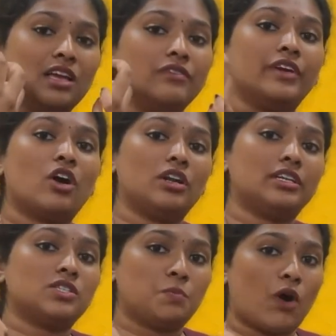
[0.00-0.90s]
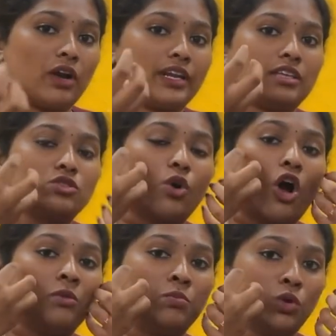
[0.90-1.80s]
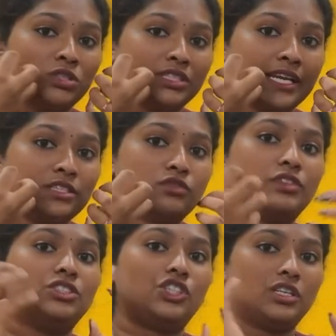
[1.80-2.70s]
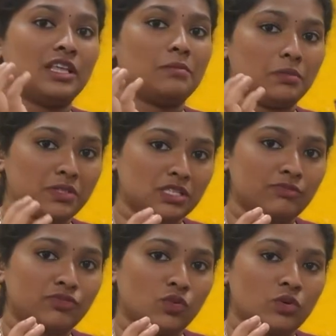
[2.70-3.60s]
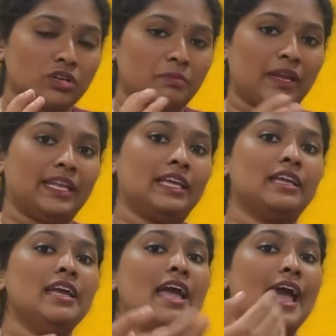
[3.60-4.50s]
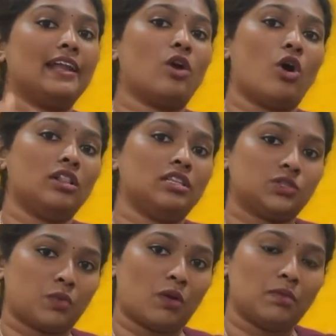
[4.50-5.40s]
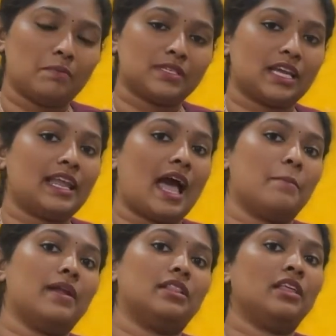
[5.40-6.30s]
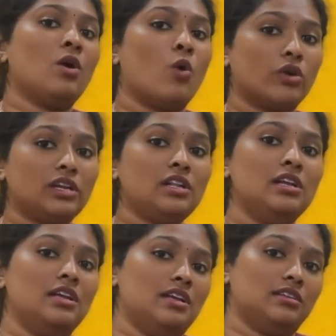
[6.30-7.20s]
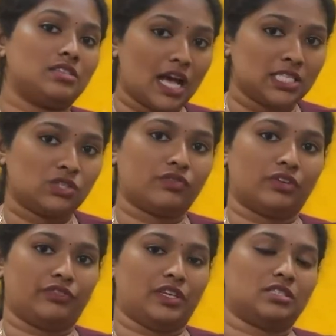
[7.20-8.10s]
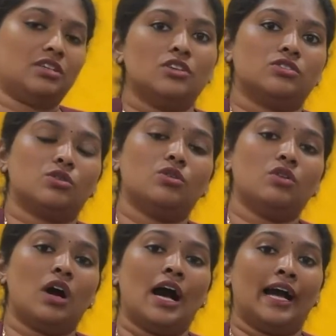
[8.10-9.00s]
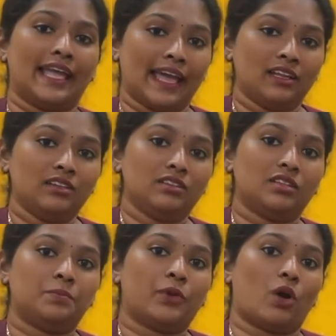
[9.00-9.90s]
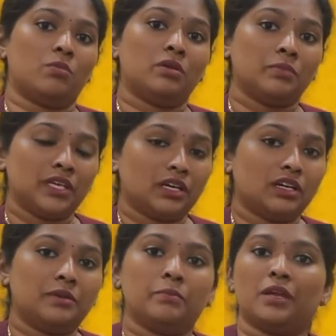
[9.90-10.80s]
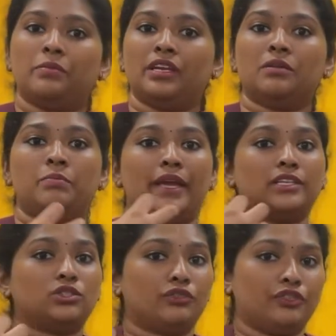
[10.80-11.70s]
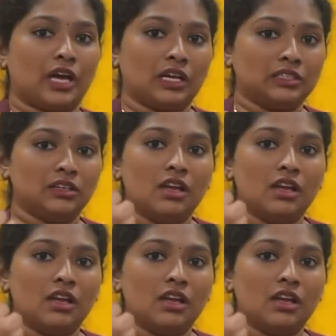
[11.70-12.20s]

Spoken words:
We call it as pocketing. So on both sides of the cheek there may be some food remaining, and all these problems can happen in the oral transfer phase. So again, the problem here may be a base of tongue